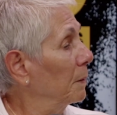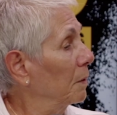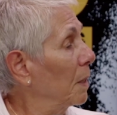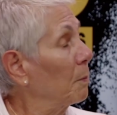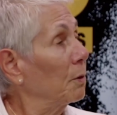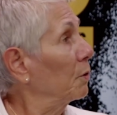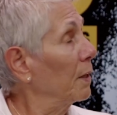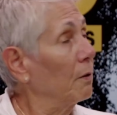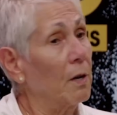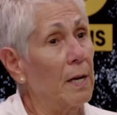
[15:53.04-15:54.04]
a couple years
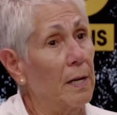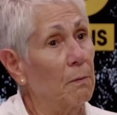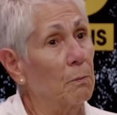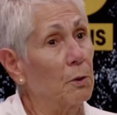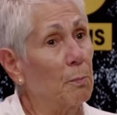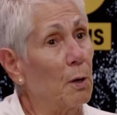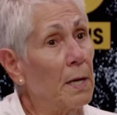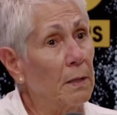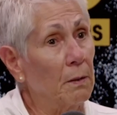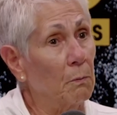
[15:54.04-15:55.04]
later, I was
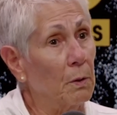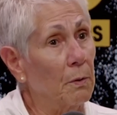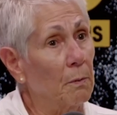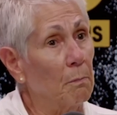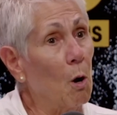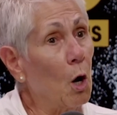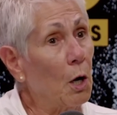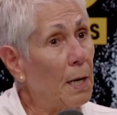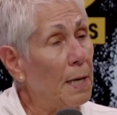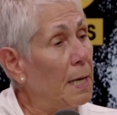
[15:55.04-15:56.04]
pregnant with Mark,
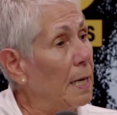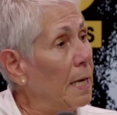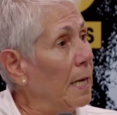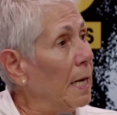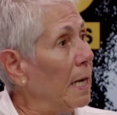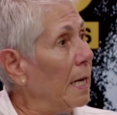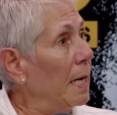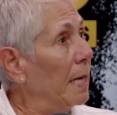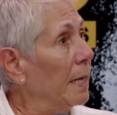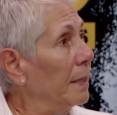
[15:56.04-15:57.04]

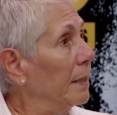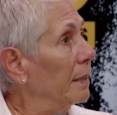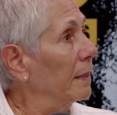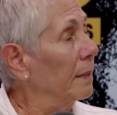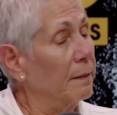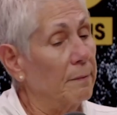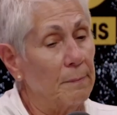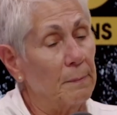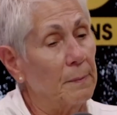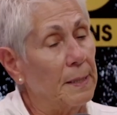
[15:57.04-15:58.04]
and
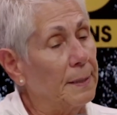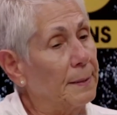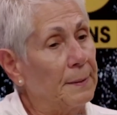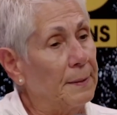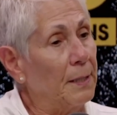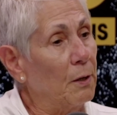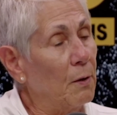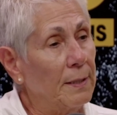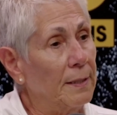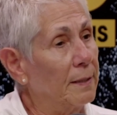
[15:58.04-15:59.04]
you know, I
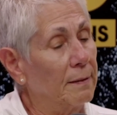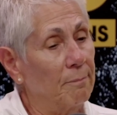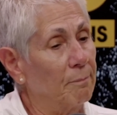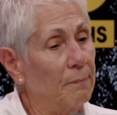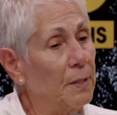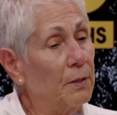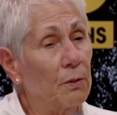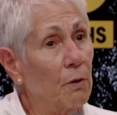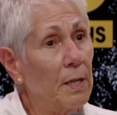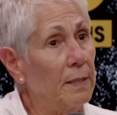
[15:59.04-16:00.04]
said, "This is
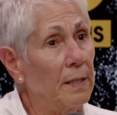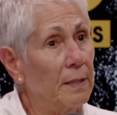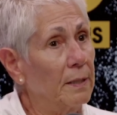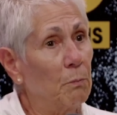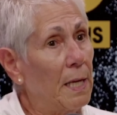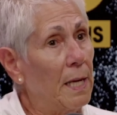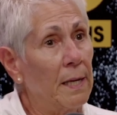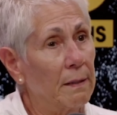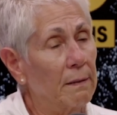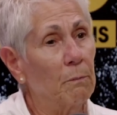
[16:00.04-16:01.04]
crazy." I said, "We
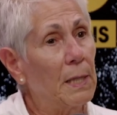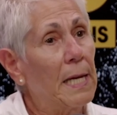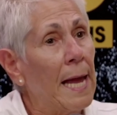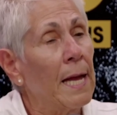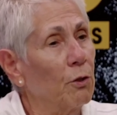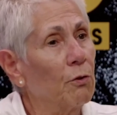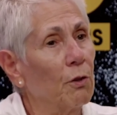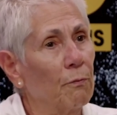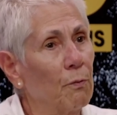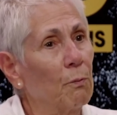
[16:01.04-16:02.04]
can't, we can't,
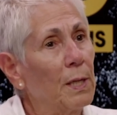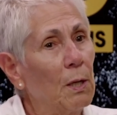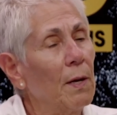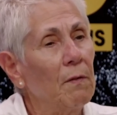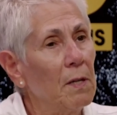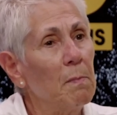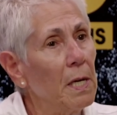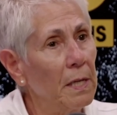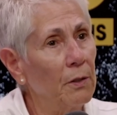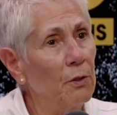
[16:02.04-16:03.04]
we don't have any
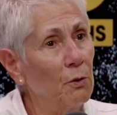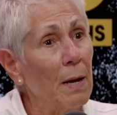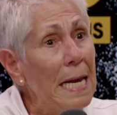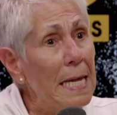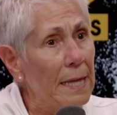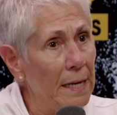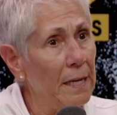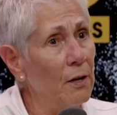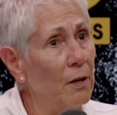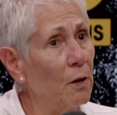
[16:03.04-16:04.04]
money to do anything.
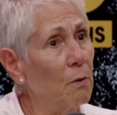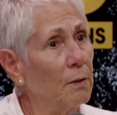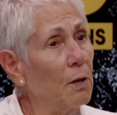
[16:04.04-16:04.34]
You know, it's all